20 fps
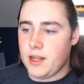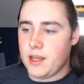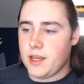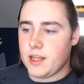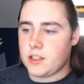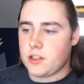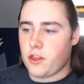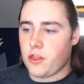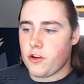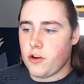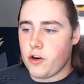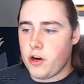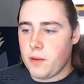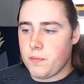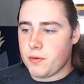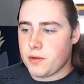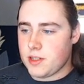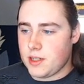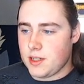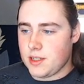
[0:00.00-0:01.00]
Then he gets
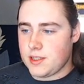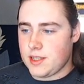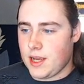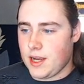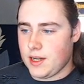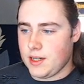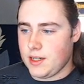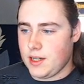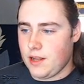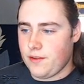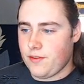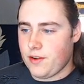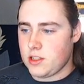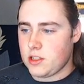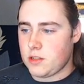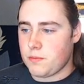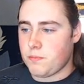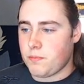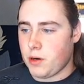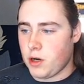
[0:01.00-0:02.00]
30% attack and
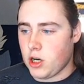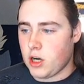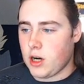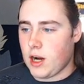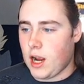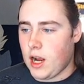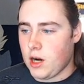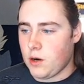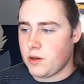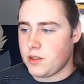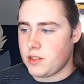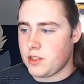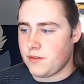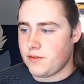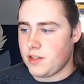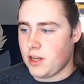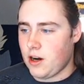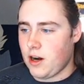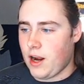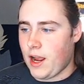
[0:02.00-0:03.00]
defense per
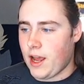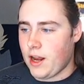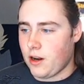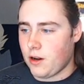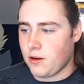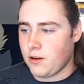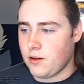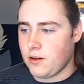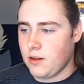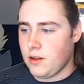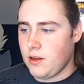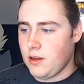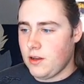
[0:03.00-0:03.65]
Conquest of Terra